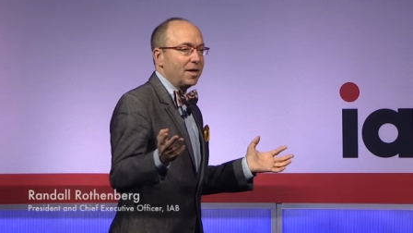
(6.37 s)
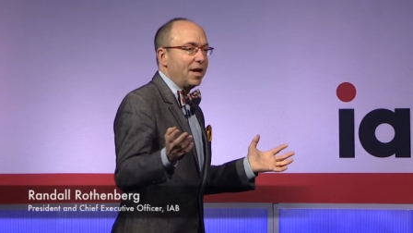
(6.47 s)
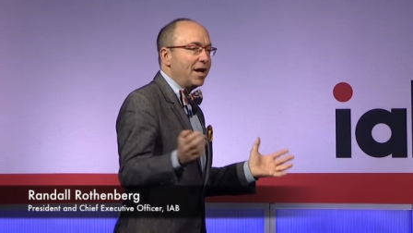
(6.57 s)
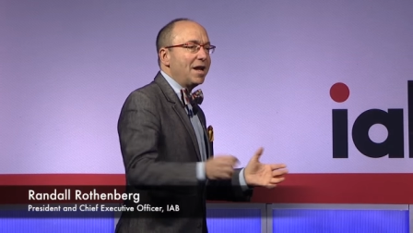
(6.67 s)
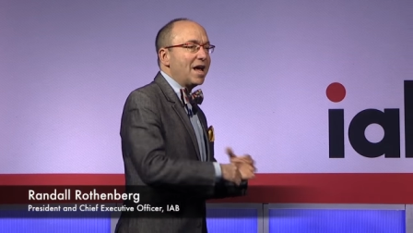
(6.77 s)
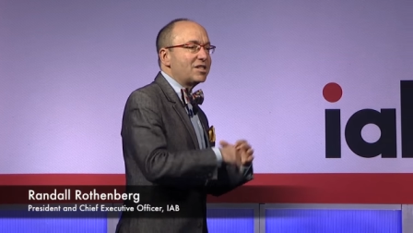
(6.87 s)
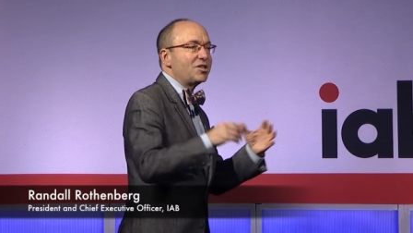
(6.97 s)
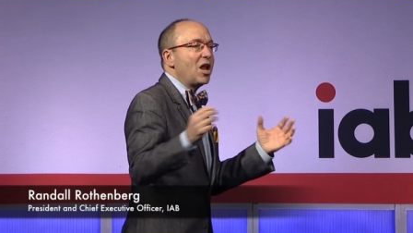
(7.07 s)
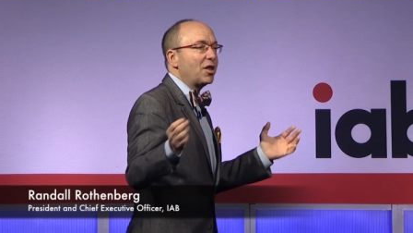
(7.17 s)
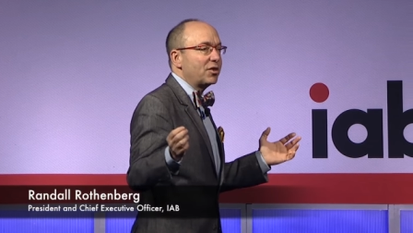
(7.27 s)
It has
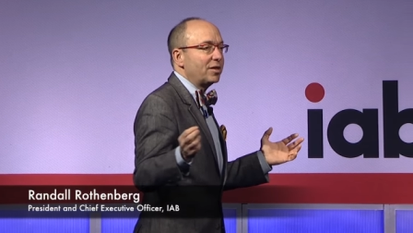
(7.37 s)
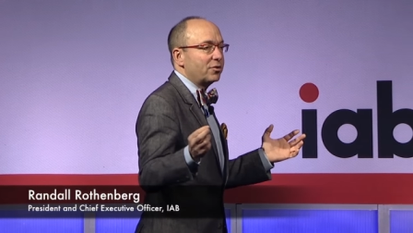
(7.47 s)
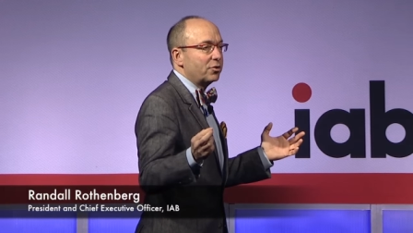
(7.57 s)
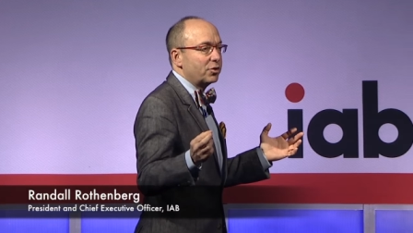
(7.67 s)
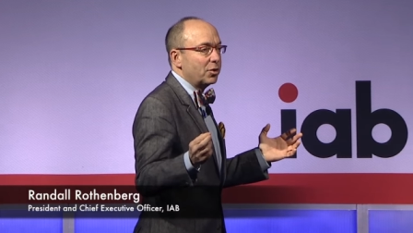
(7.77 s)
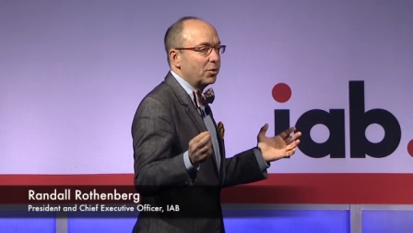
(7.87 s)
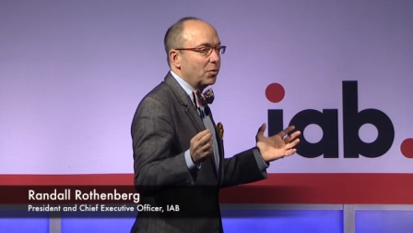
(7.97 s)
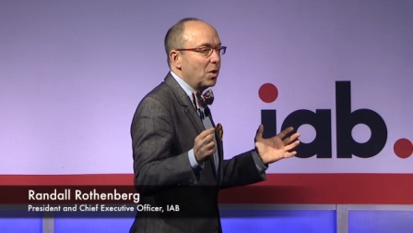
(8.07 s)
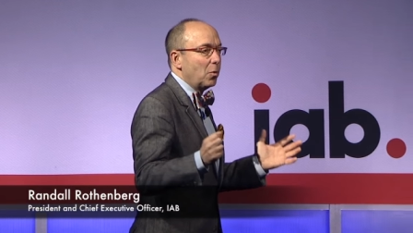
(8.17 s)
nothing to do